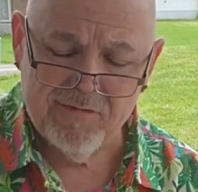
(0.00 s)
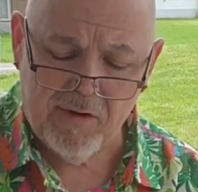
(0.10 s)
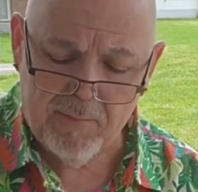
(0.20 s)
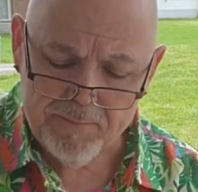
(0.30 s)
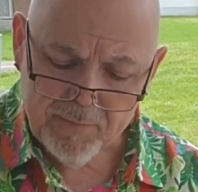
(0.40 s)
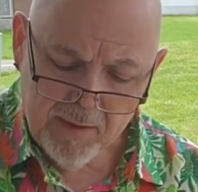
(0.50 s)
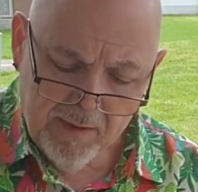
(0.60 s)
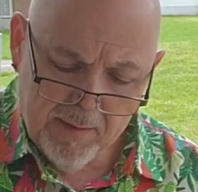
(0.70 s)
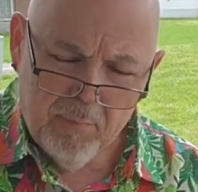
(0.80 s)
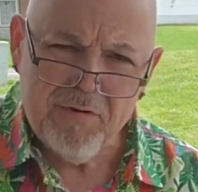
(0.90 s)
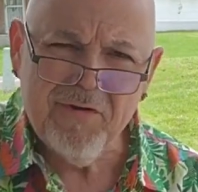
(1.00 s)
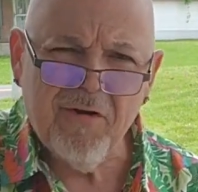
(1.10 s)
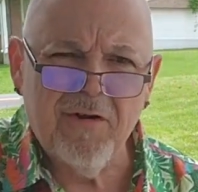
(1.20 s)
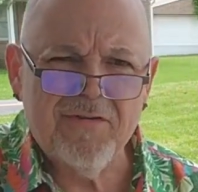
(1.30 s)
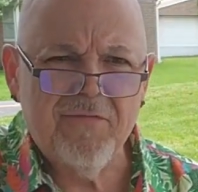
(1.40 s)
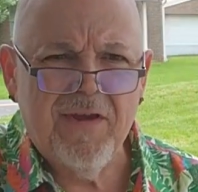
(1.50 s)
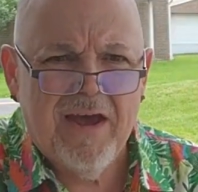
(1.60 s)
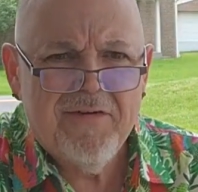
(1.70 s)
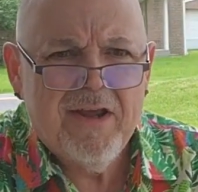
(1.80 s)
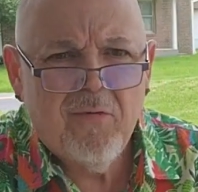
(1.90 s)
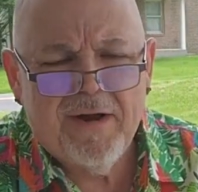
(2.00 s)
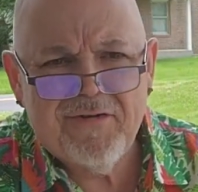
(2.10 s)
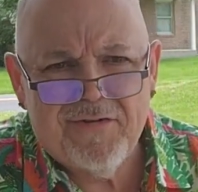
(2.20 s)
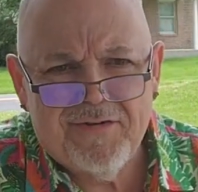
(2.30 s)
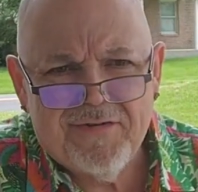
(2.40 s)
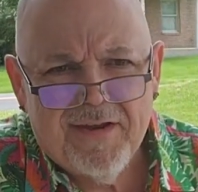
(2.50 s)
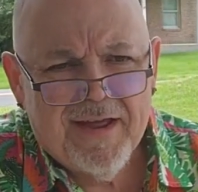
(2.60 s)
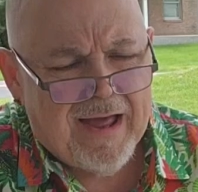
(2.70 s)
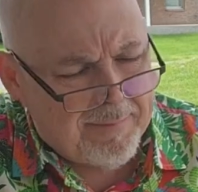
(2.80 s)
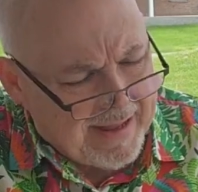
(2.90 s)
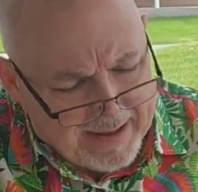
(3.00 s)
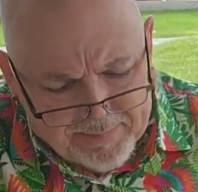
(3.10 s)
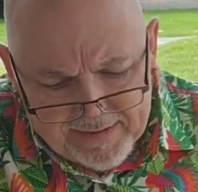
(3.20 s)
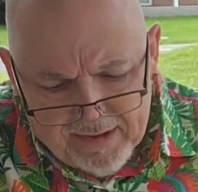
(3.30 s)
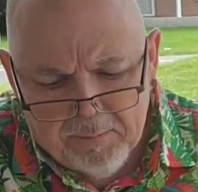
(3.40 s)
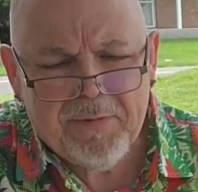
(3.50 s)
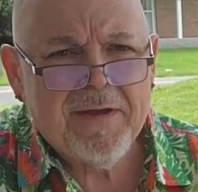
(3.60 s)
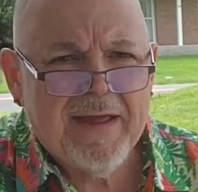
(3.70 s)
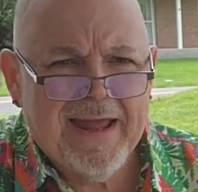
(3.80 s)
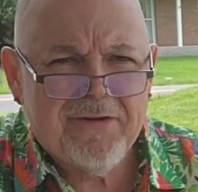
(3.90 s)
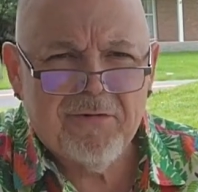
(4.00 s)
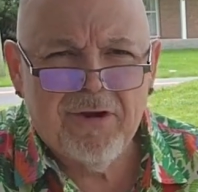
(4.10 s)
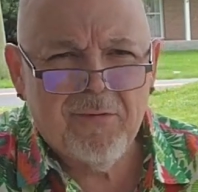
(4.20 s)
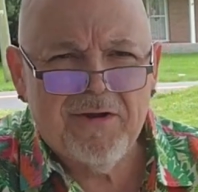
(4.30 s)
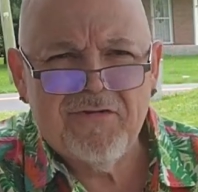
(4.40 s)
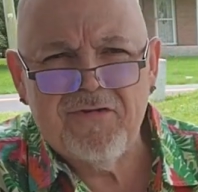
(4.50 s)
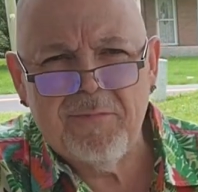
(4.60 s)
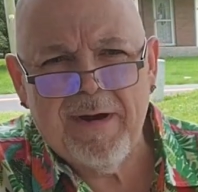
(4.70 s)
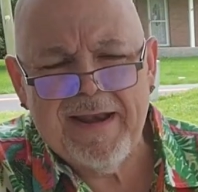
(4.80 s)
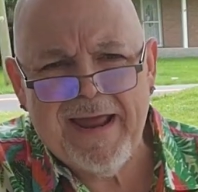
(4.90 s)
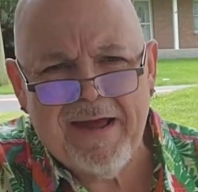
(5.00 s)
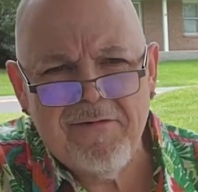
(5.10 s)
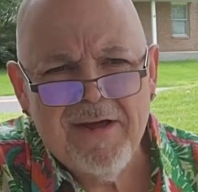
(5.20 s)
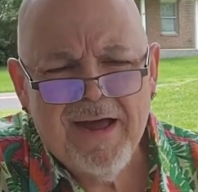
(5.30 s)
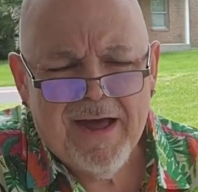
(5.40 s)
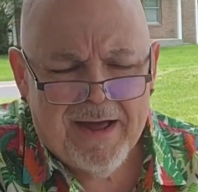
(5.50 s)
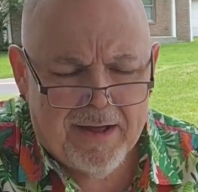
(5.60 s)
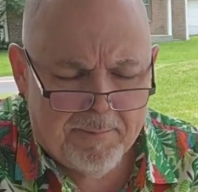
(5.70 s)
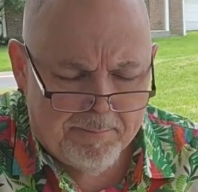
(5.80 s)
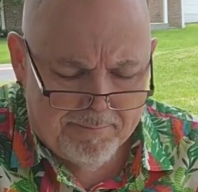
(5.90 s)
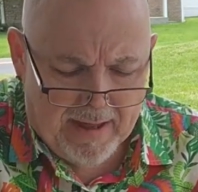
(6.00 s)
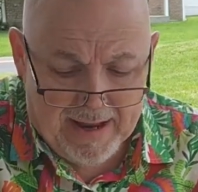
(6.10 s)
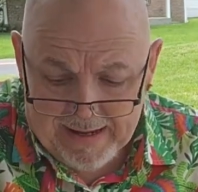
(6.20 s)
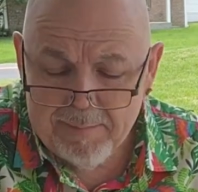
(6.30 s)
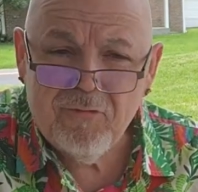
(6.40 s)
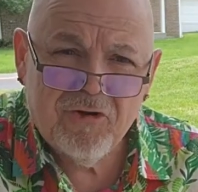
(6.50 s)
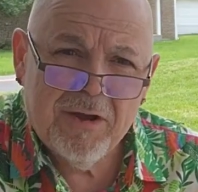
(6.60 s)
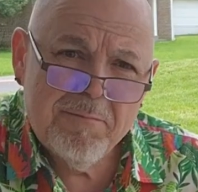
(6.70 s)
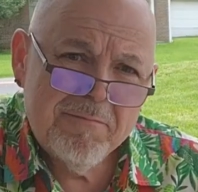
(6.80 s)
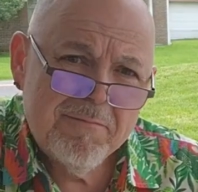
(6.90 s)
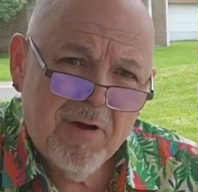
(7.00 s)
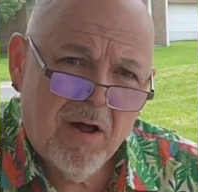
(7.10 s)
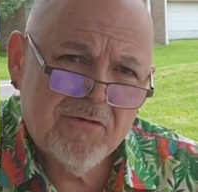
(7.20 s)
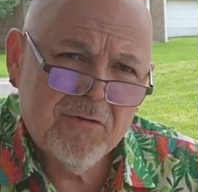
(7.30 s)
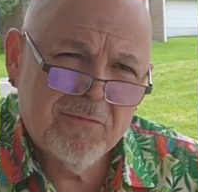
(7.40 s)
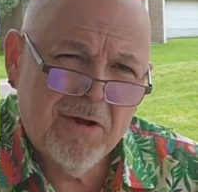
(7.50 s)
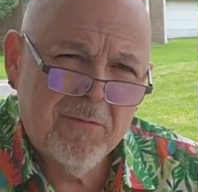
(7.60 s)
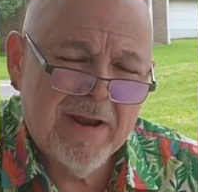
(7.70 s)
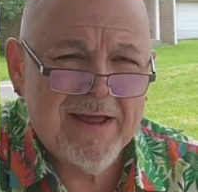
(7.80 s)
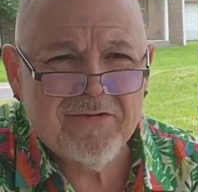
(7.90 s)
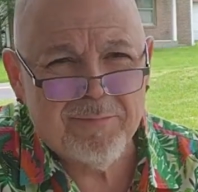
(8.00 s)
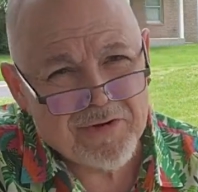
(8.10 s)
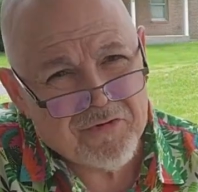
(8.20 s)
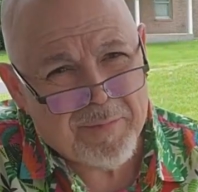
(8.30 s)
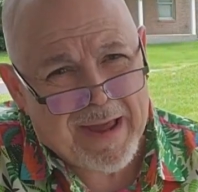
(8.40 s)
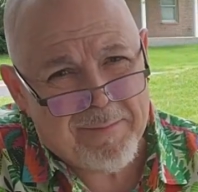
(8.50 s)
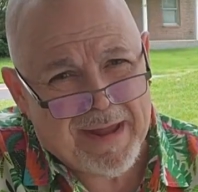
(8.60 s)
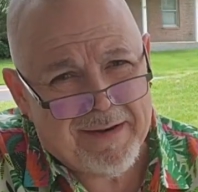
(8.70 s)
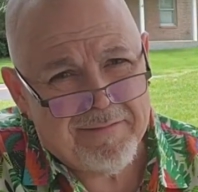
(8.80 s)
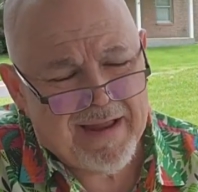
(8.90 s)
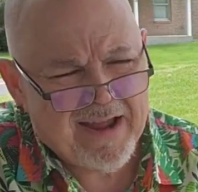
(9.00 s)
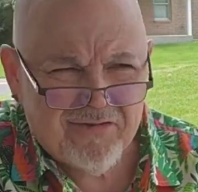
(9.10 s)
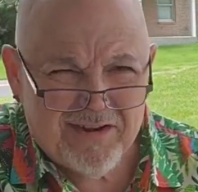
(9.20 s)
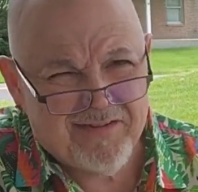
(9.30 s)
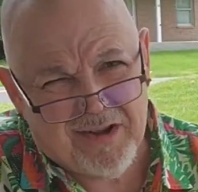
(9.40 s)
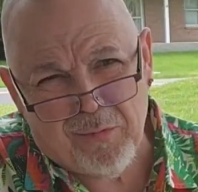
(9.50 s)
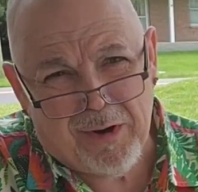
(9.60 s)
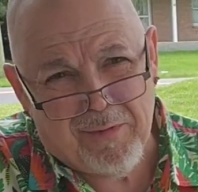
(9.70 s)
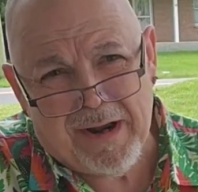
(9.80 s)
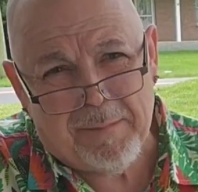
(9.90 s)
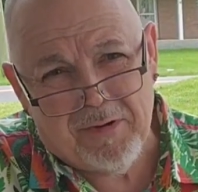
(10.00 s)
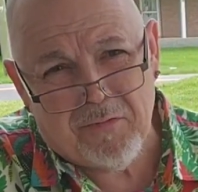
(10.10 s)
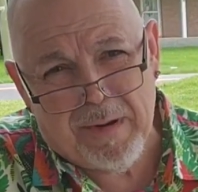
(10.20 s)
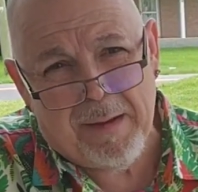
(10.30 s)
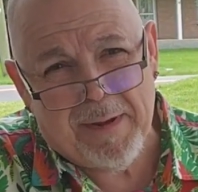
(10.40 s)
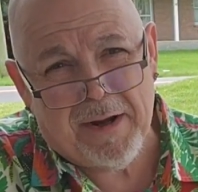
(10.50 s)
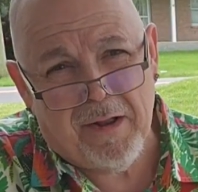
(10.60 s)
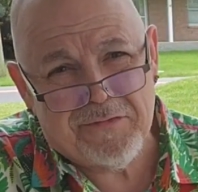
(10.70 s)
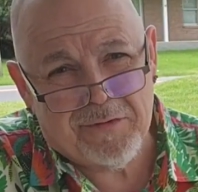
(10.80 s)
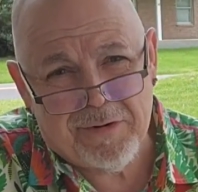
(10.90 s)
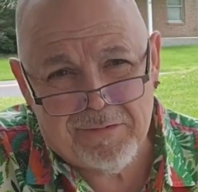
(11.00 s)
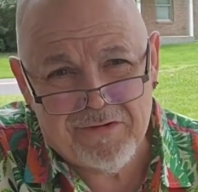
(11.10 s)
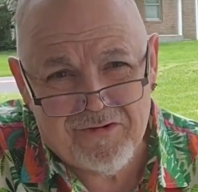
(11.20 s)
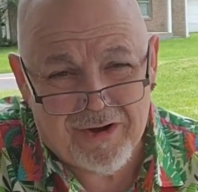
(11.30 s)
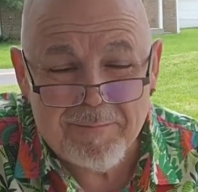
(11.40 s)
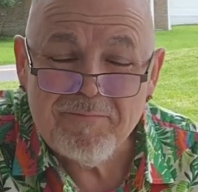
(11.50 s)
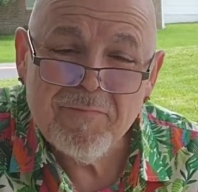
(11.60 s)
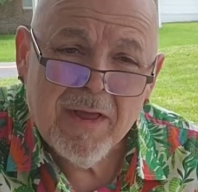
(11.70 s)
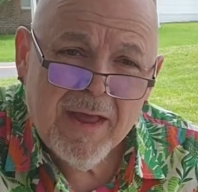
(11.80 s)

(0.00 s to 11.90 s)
So, boys and girls, if you have any questions, I'd be happy to help you answer any questions you might have. Um, I am Jim also known as Mr. Batman. Actually, it's the other way around. I'm Mr. Batman, also known as Jim.